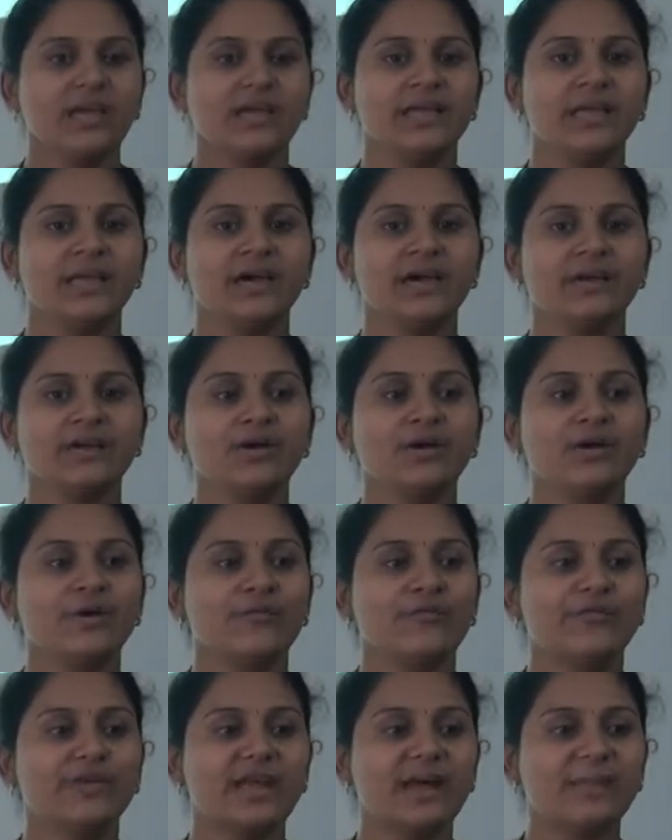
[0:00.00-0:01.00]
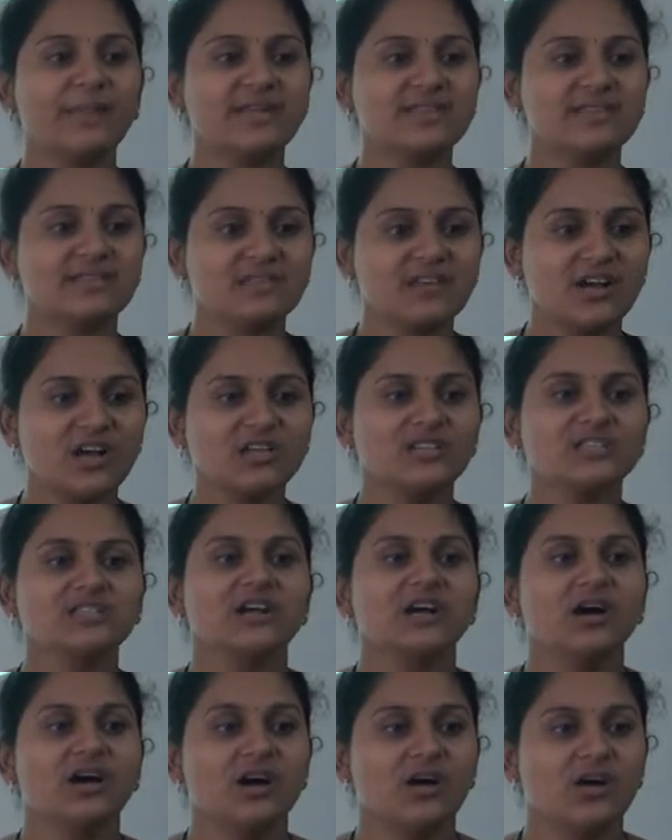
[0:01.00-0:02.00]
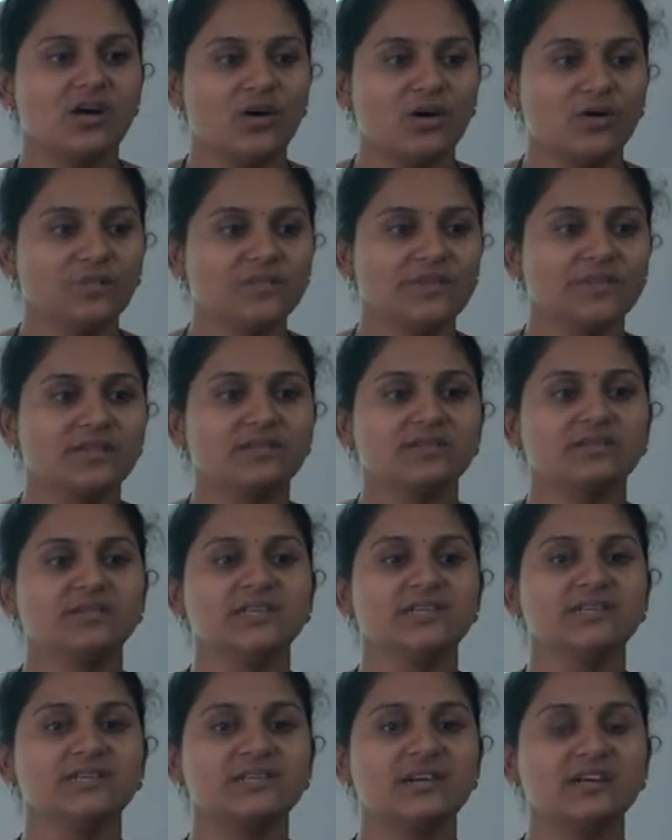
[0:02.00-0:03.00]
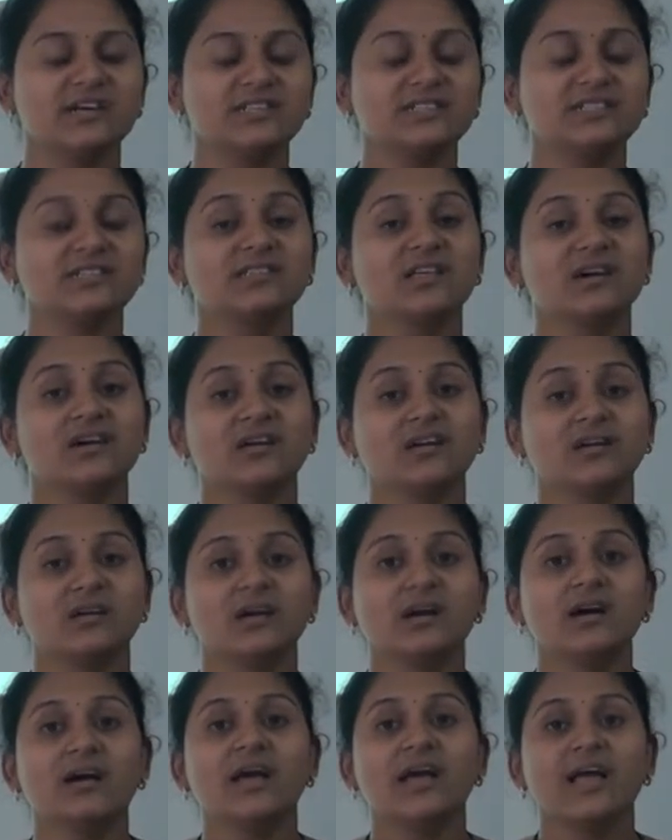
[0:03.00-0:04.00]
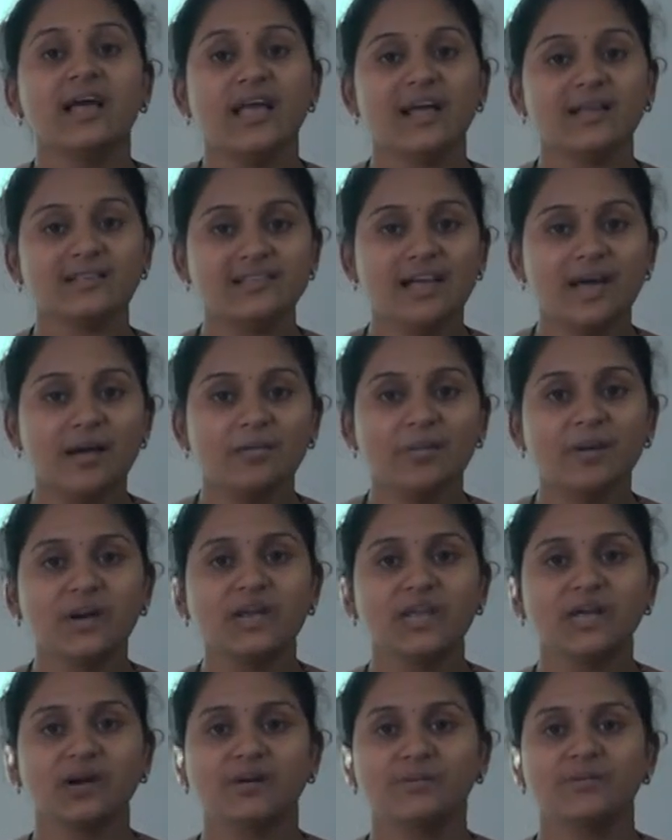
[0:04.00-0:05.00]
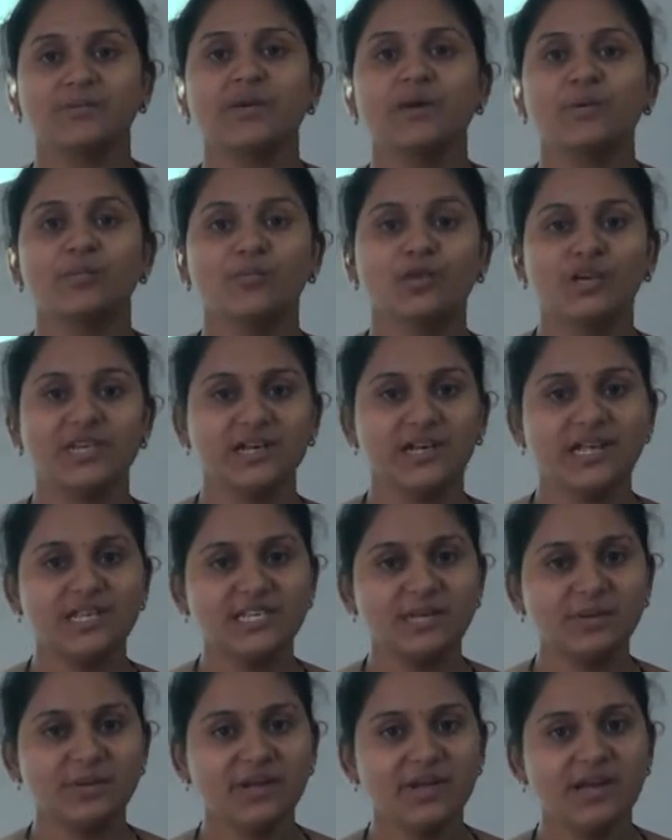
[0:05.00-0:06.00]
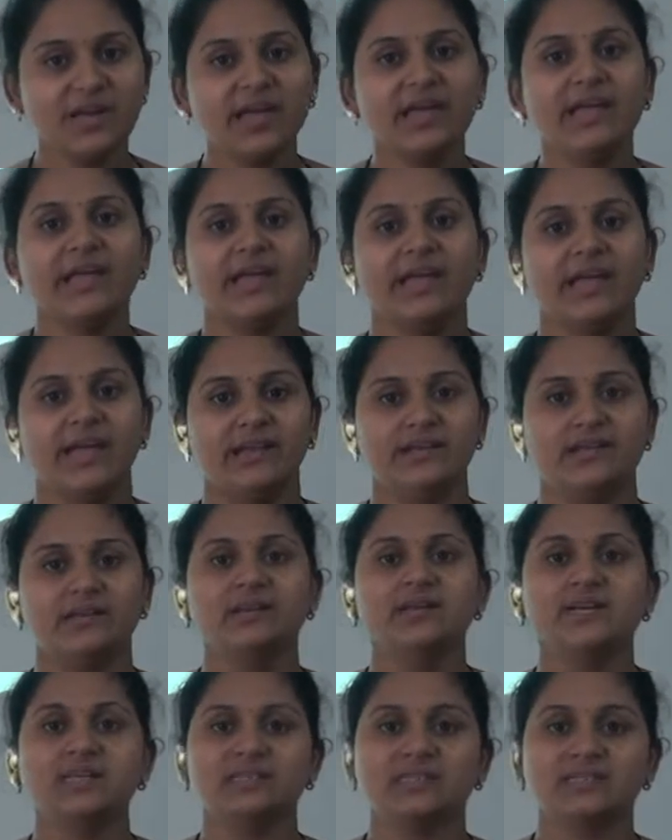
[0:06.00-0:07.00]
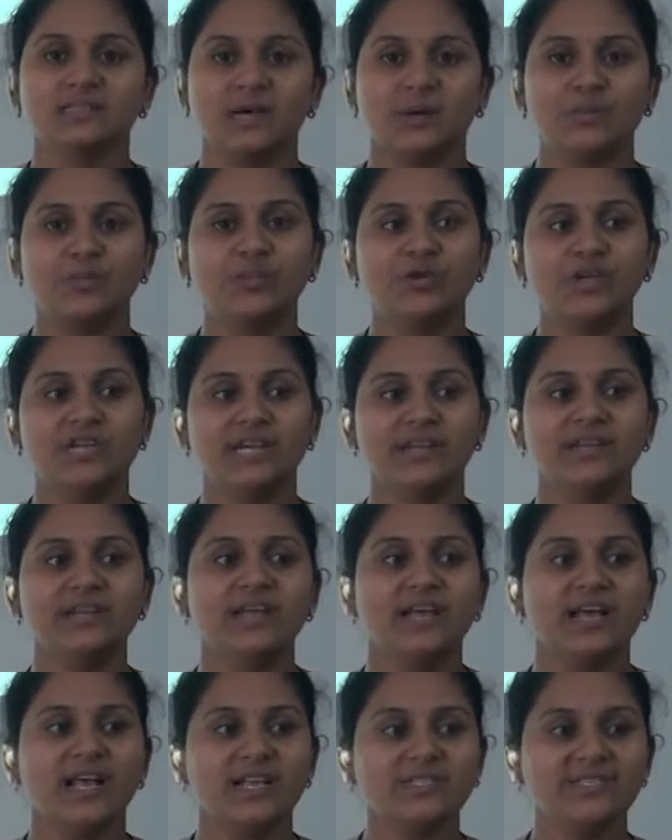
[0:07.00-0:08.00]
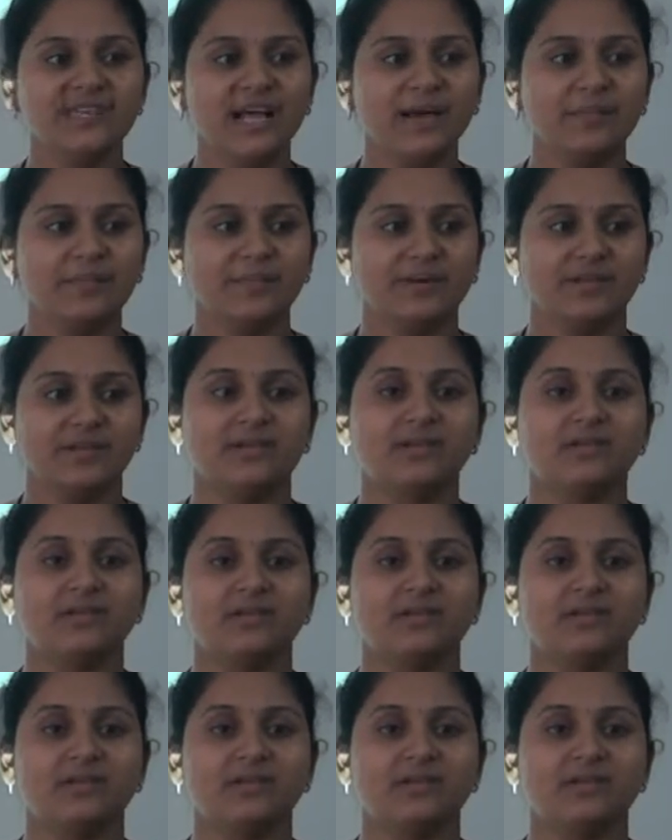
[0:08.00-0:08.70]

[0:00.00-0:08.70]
Here we have discussed the example of Boolean algebra and sub-Boolean example.